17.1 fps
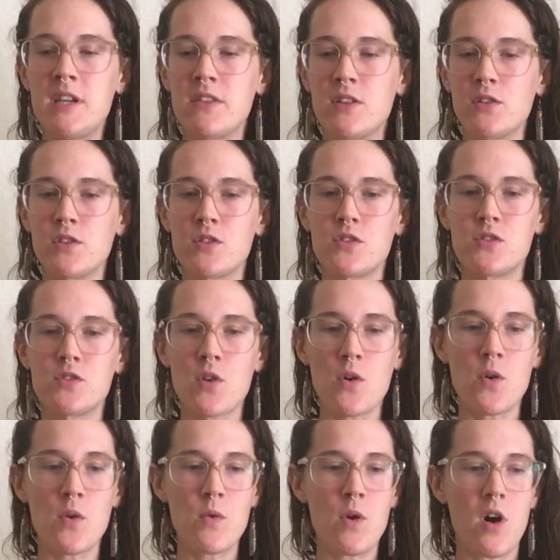and they're
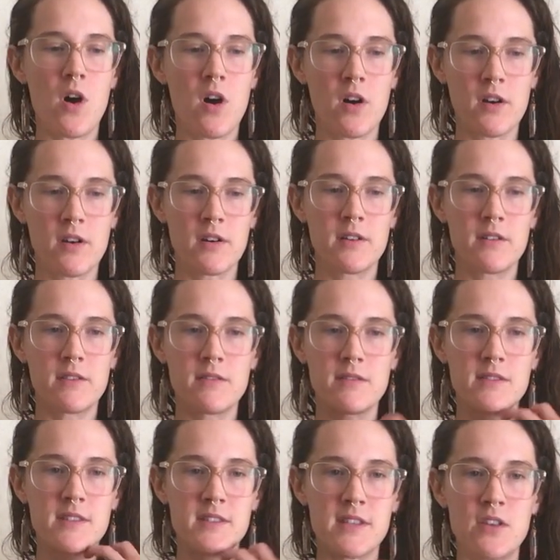so
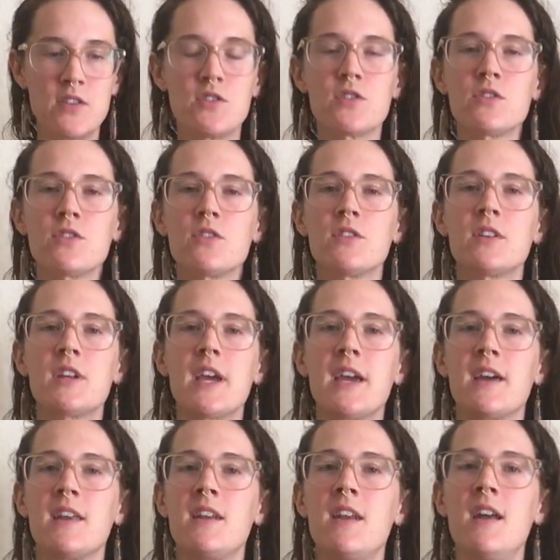heart-centered,
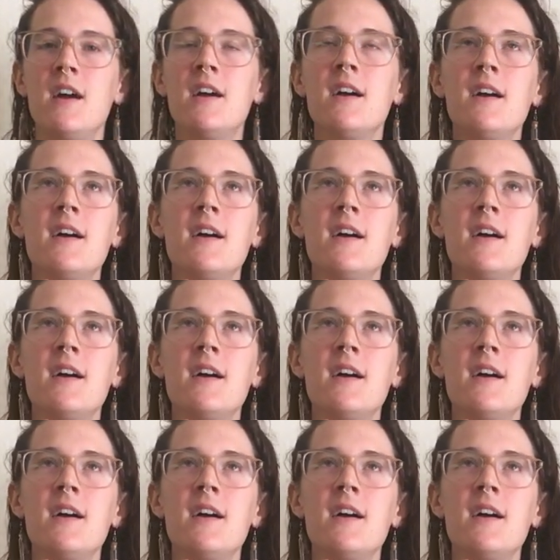and